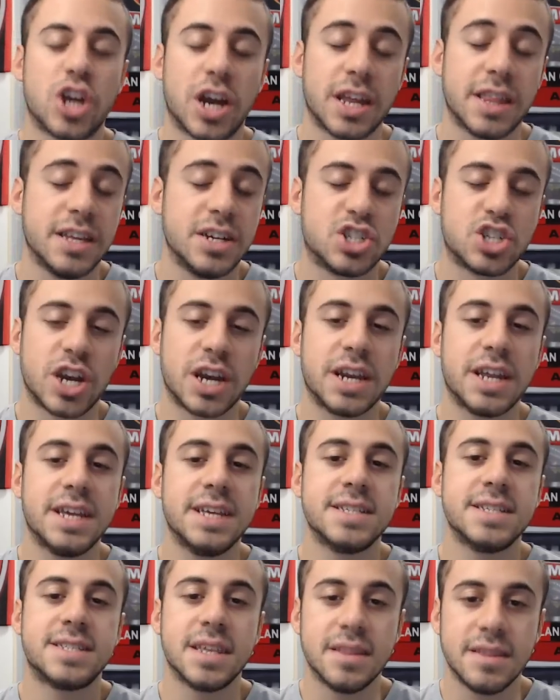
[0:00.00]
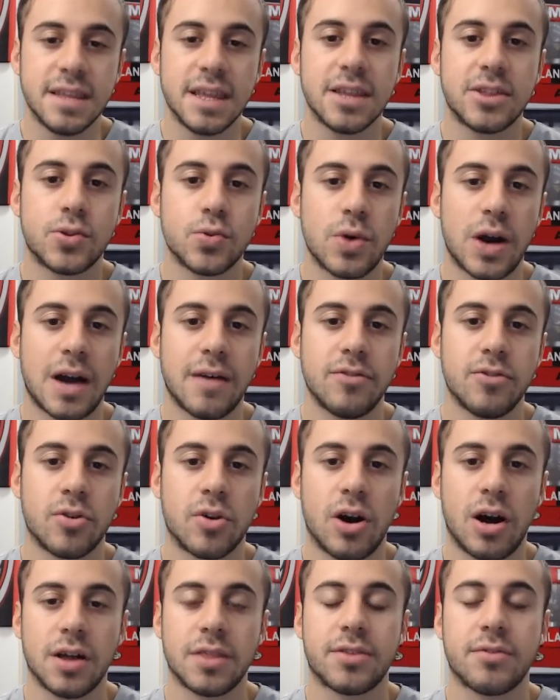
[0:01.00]
The Chinese need to have
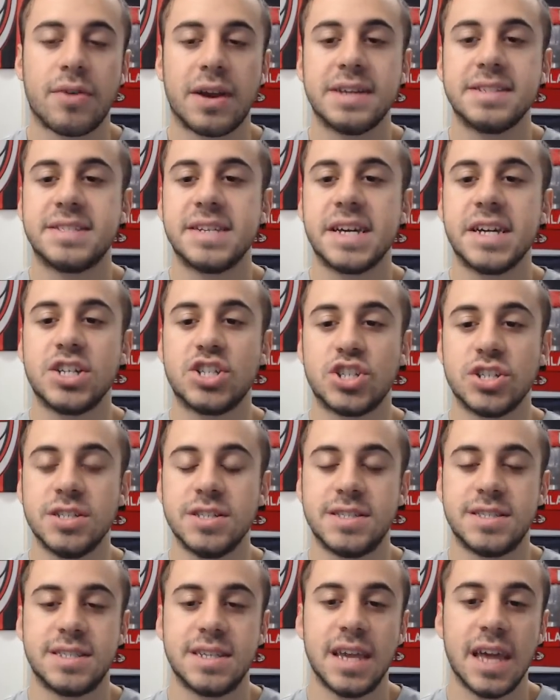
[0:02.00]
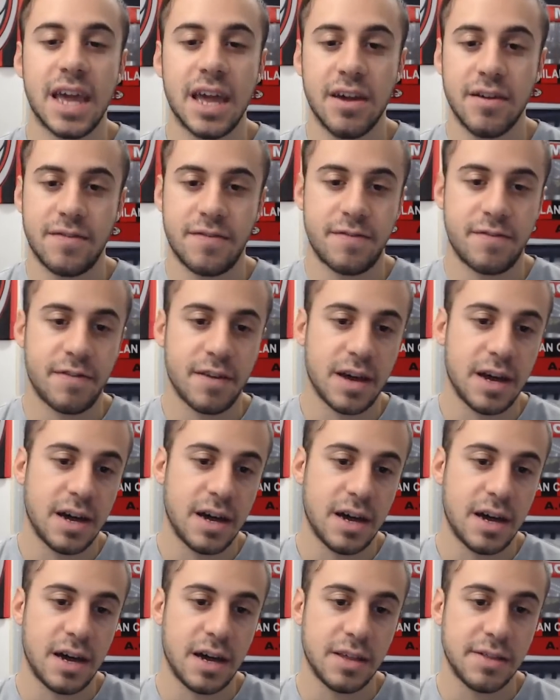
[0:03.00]
their authorizations if
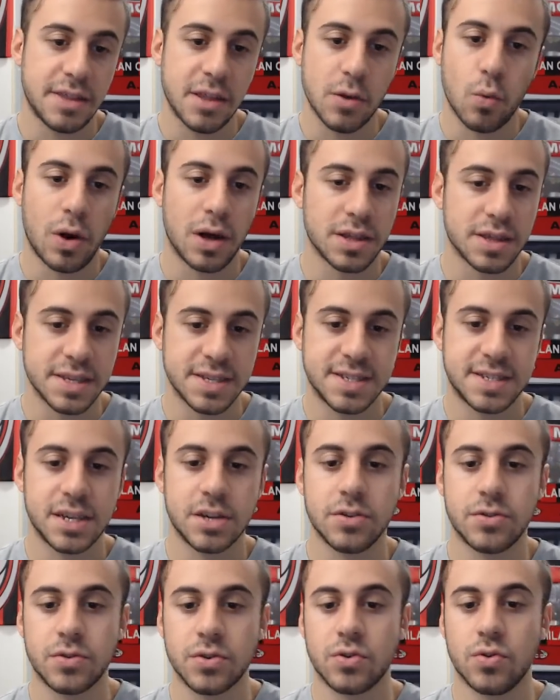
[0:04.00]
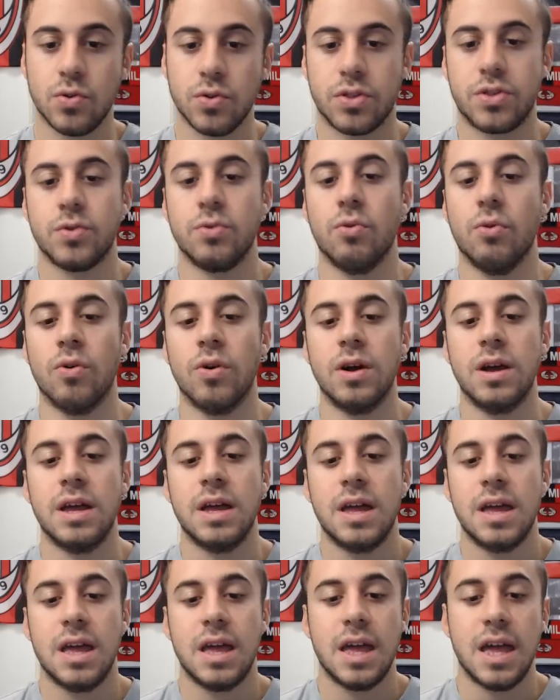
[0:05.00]
they want the sale to go through.
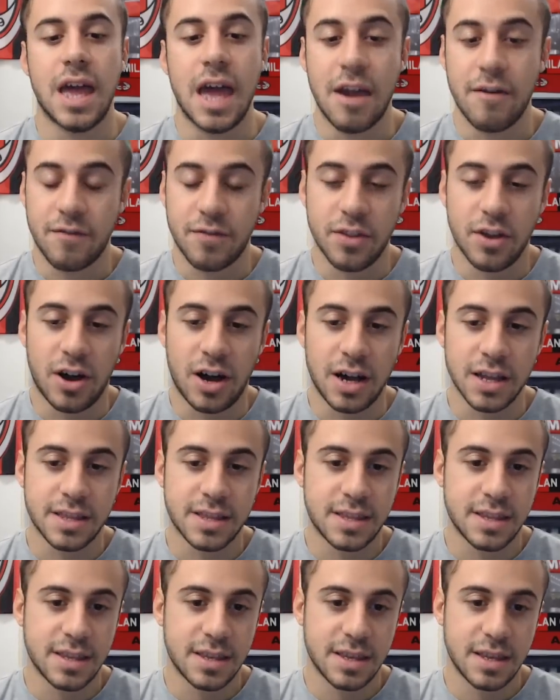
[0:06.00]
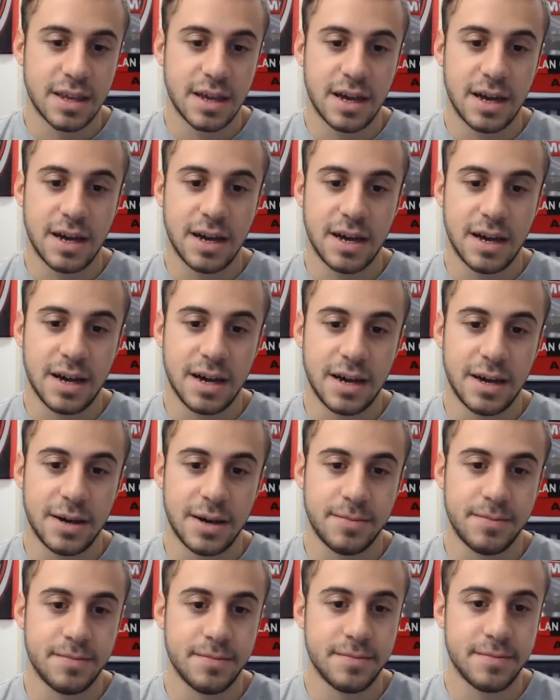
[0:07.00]
If not,
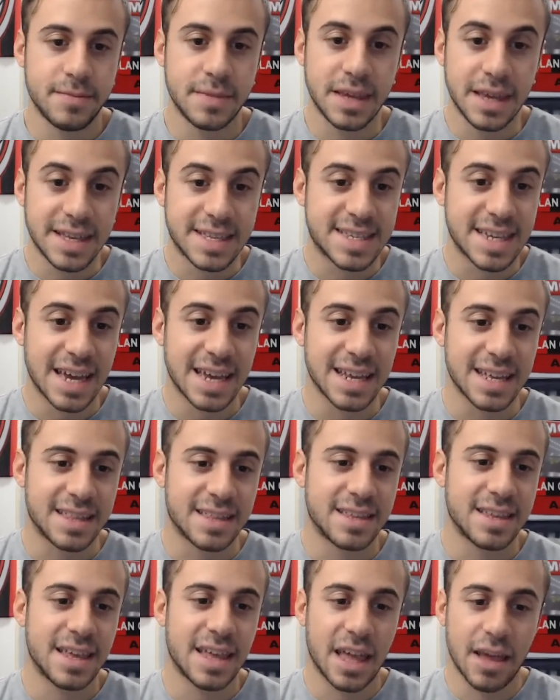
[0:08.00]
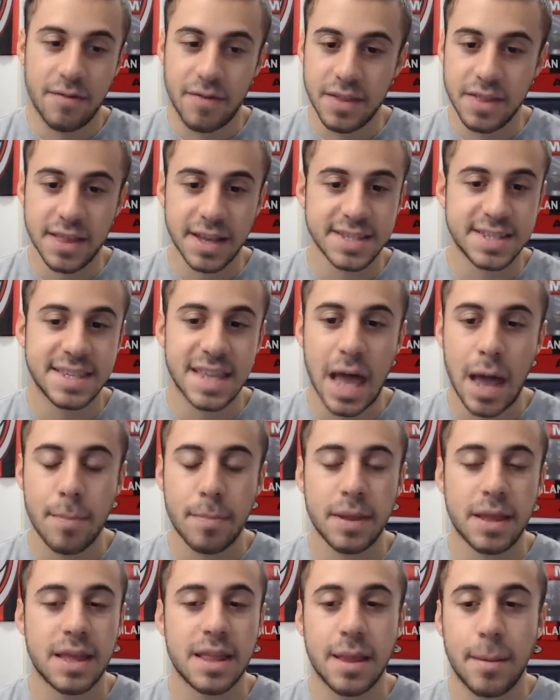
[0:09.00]
he said it. If it
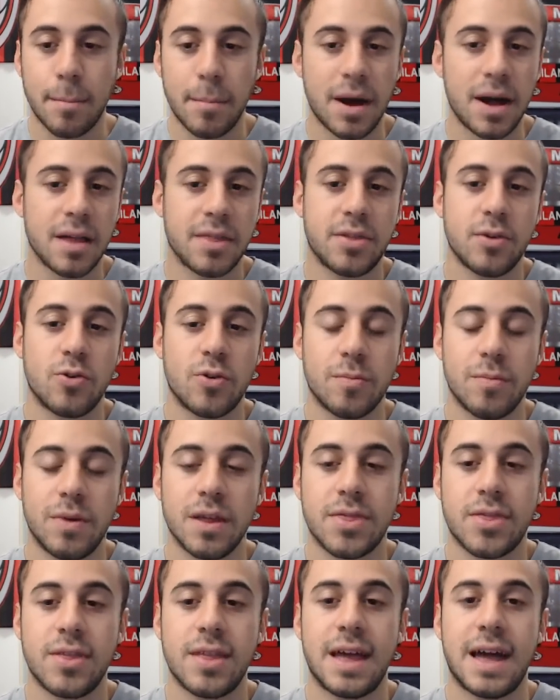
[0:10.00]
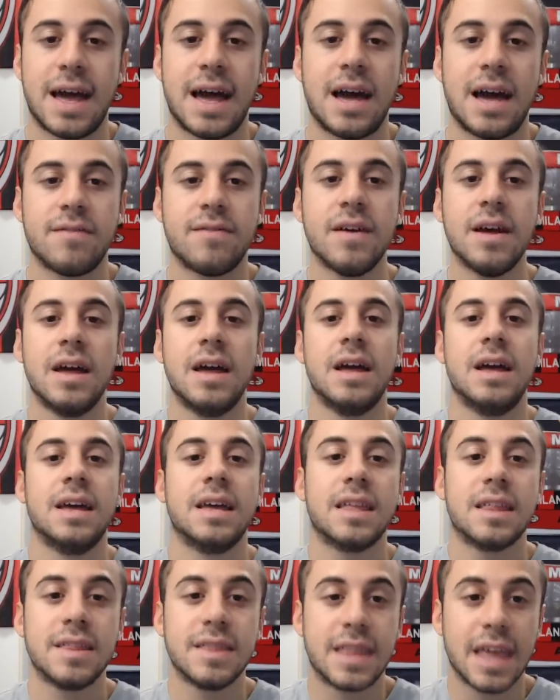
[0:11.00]
doesn't happen in a month or a month and a half,
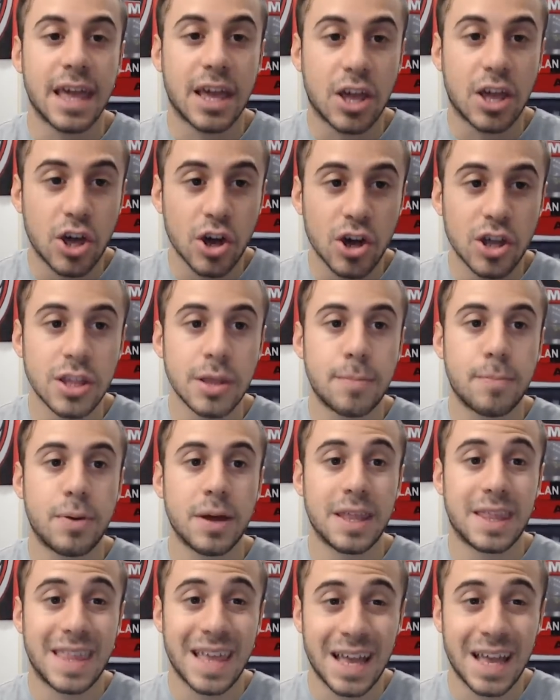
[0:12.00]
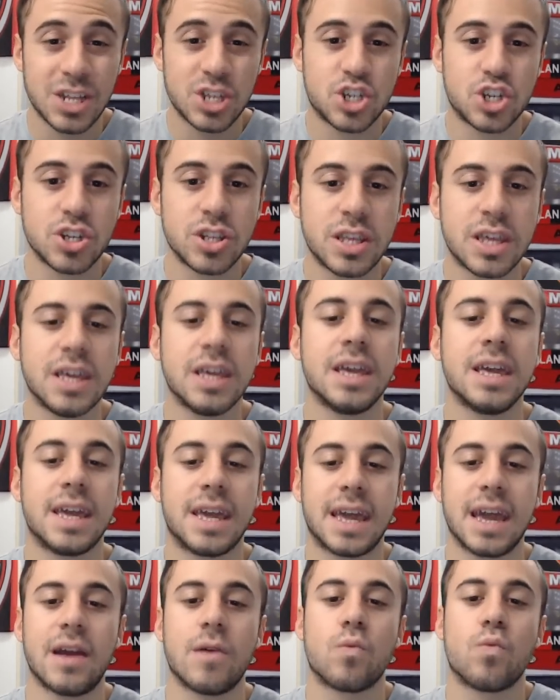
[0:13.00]
they could potentially
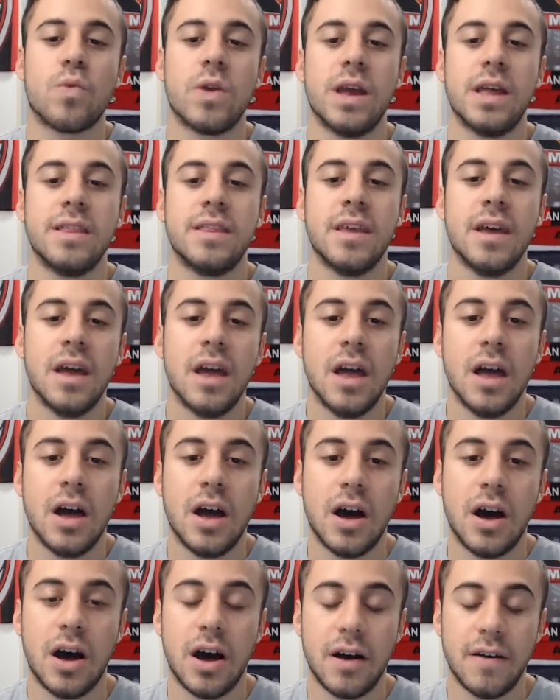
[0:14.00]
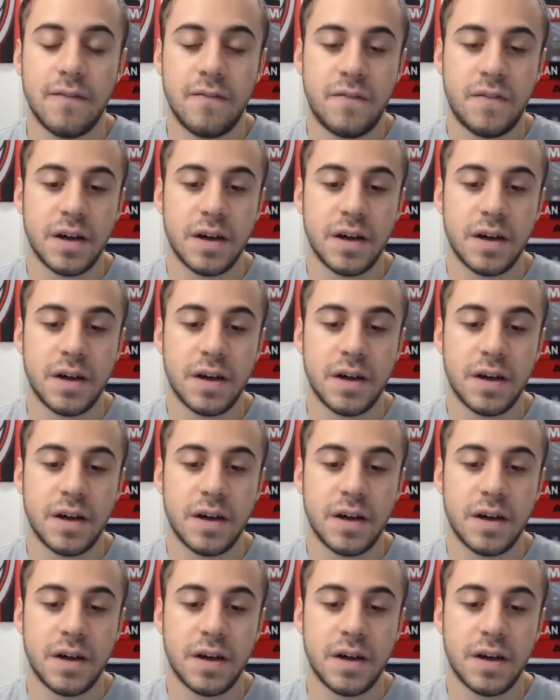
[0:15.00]
get rid of